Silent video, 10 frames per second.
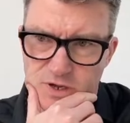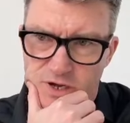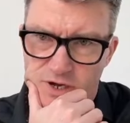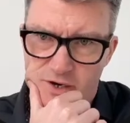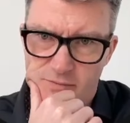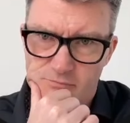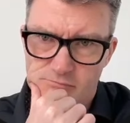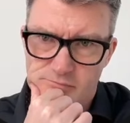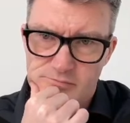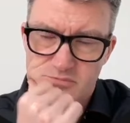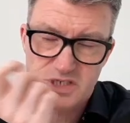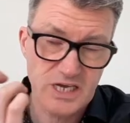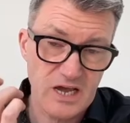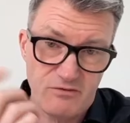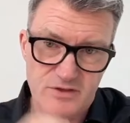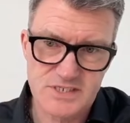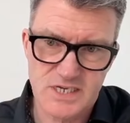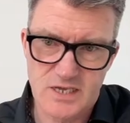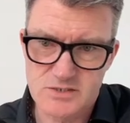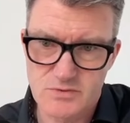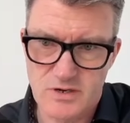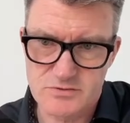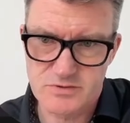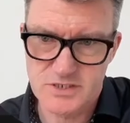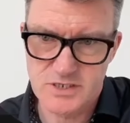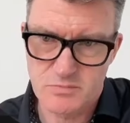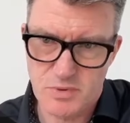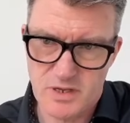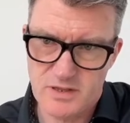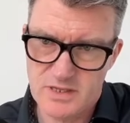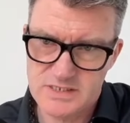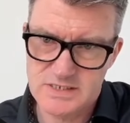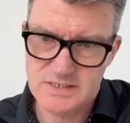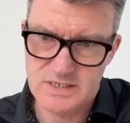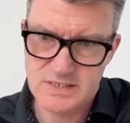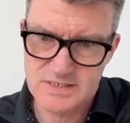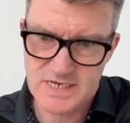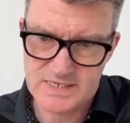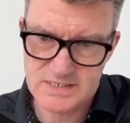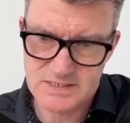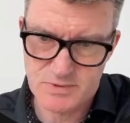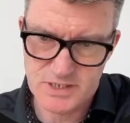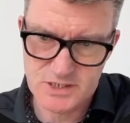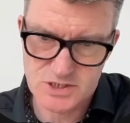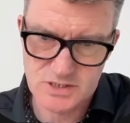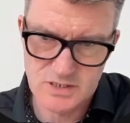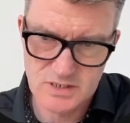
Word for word: Um, check out for the singing as well is really good. But this is the text speech.